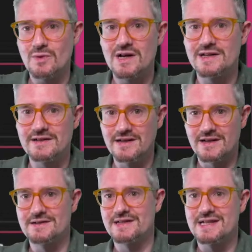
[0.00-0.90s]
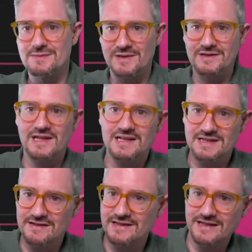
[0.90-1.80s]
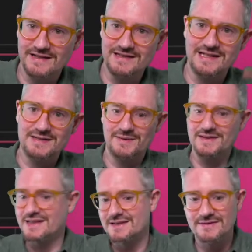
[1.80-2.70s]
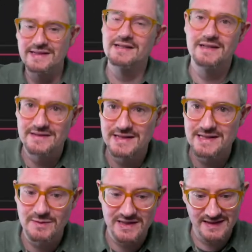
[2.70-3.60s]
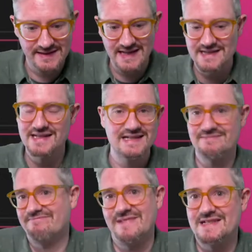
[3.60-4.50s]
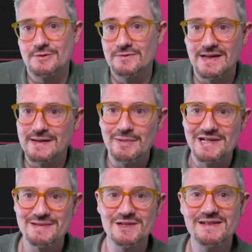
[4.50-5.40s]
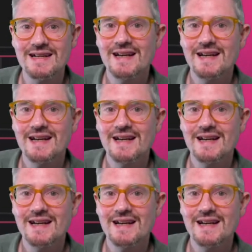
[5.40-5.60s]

1 you could go to this one, on card 2 you could go to this one, on card 3 you could go to this one. Like that's all very possible.